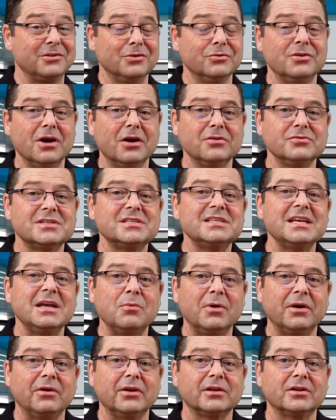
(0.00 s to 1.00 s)
you don't see
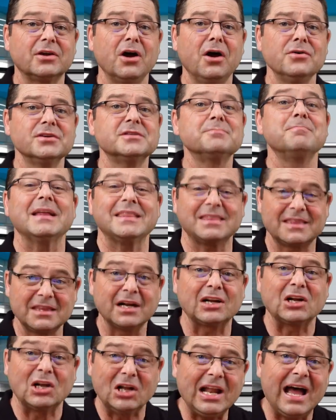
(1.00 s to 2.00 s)
where it goes, but
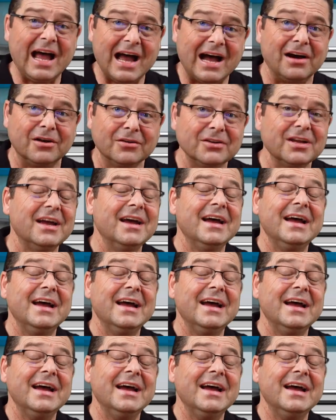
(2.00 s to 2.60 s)
the cloud